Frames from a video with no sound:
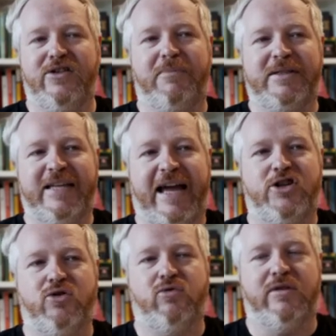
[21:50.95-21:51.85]
the
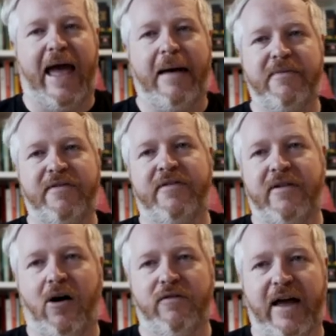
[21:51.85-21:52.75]
potential depth
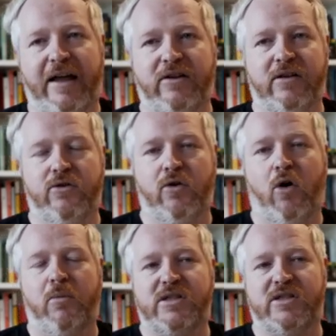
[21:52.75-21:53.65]
of it, and you
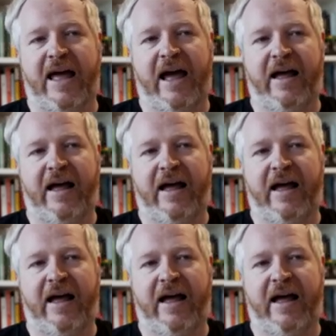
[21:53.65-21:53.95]
almost